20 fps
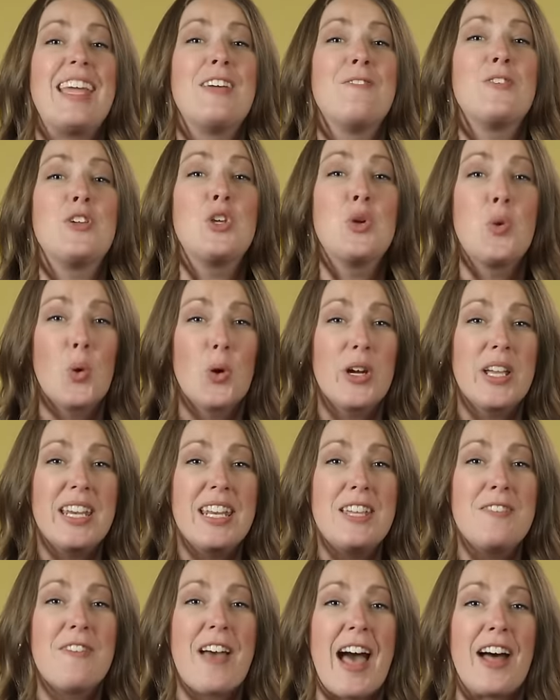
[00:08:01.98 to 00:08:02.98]
If you're
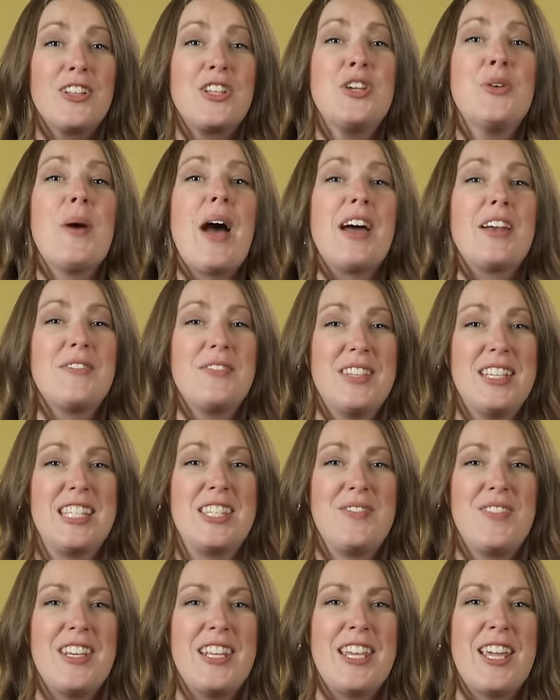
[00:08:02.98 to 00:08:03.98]
getting value out of this
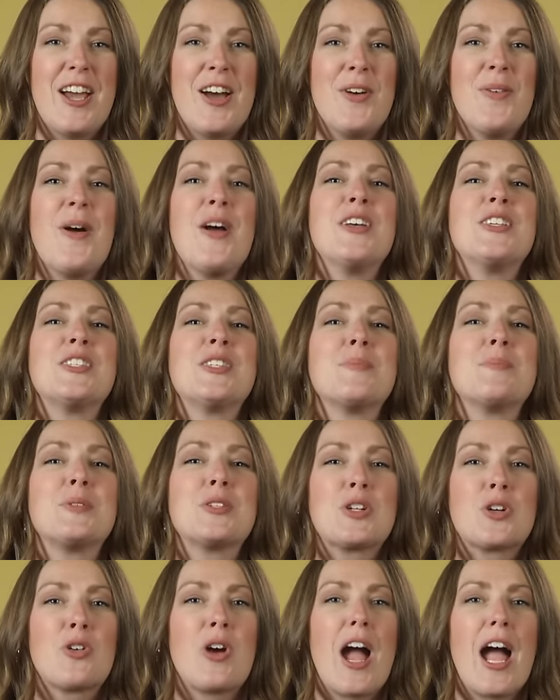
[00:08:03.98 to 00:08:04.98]
video,
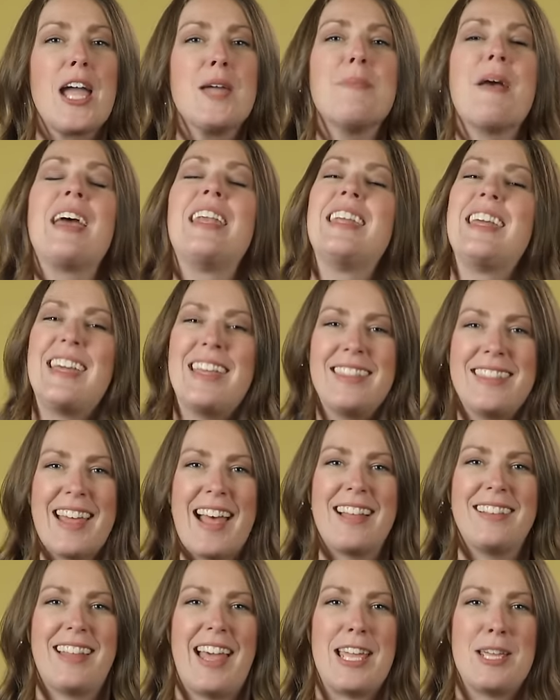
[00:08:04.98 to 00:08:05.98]
subscribe and hit
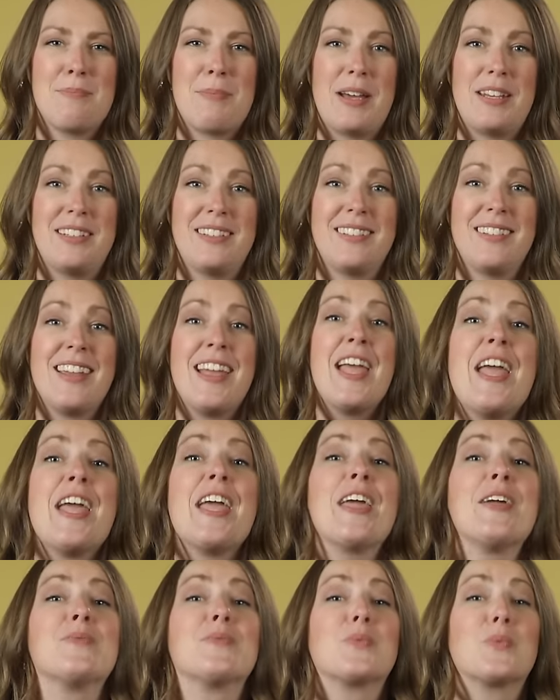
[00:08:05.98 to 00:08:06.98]
that like button.
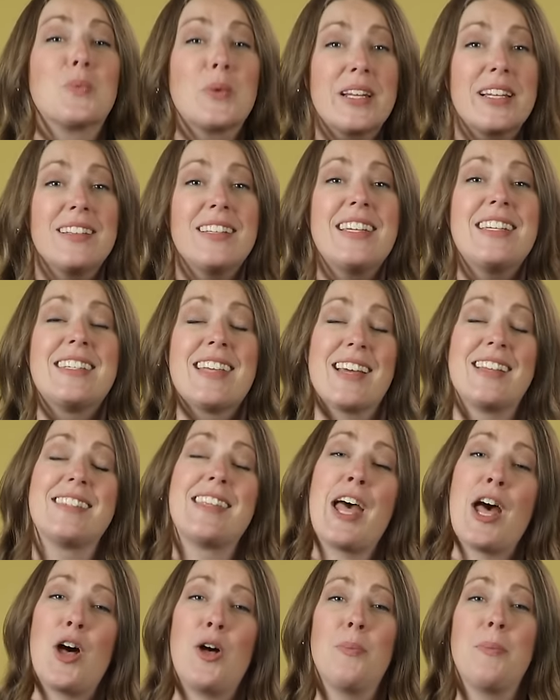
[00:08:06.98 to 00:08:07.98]
It really does
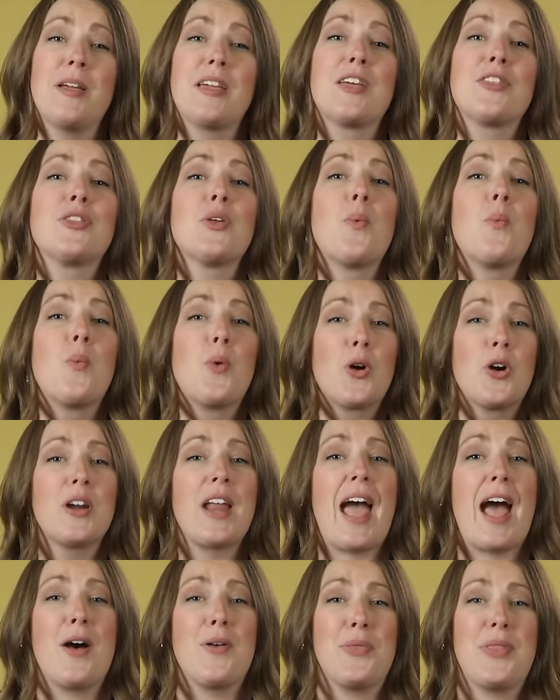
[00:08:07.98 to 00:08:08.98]
help get the word
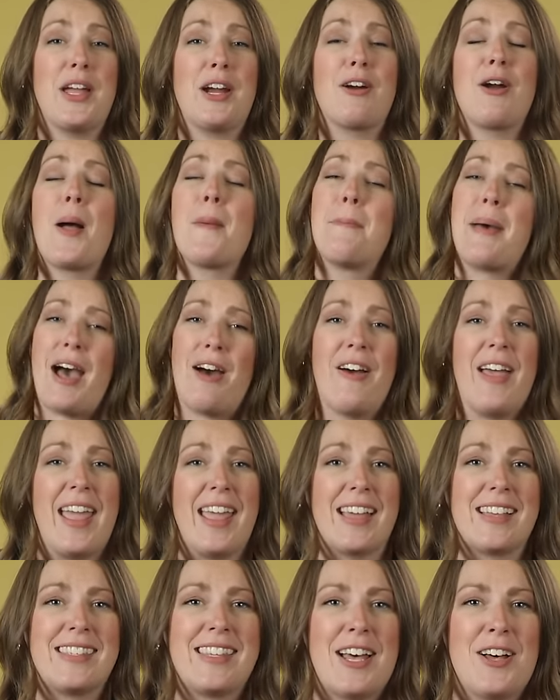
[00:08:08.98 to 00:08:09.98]
out there about
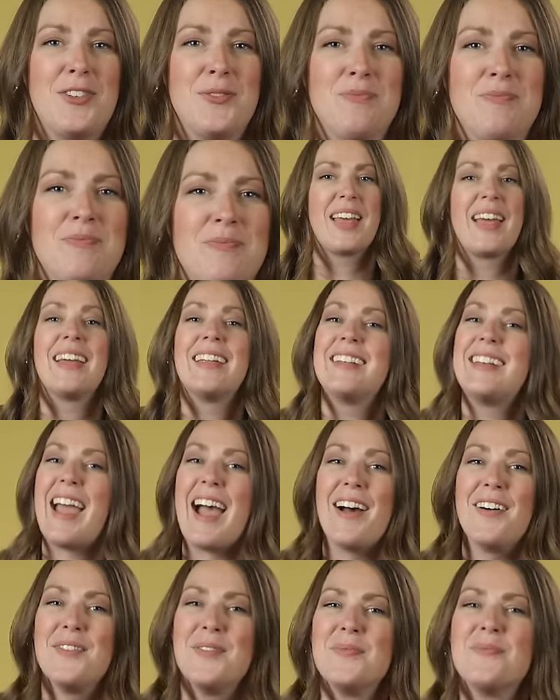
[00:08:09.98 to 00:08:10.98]
ASL.
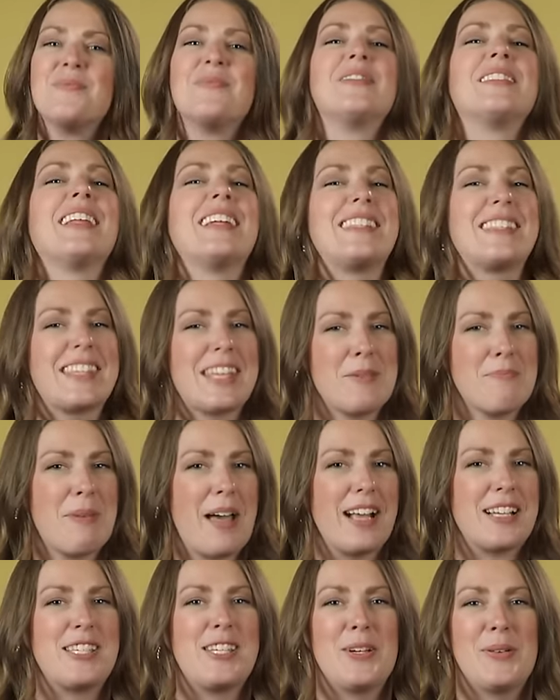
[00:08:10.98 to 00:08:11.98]
Now, let's get
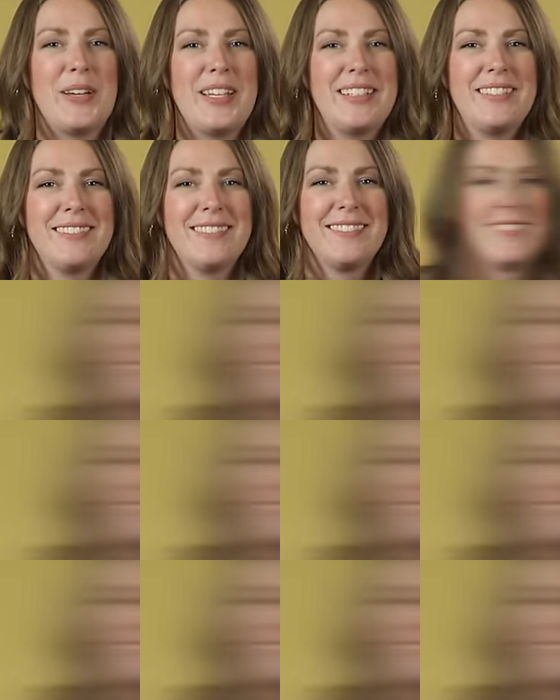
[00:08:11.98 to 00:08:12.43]
back to it.